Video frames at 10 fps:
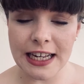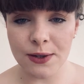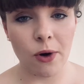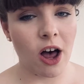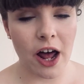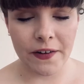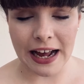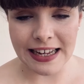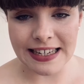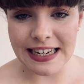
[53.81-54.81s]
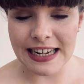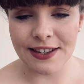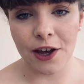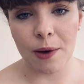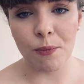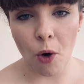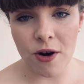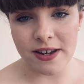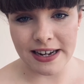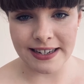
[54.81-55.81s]
what hyaluronic acid is, and going more into
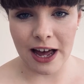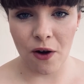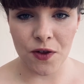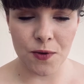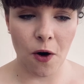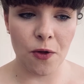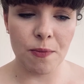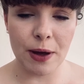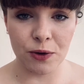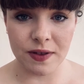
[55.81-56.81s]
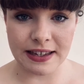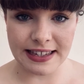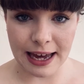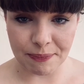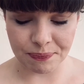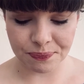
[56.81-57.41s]
detail on the build of the skin.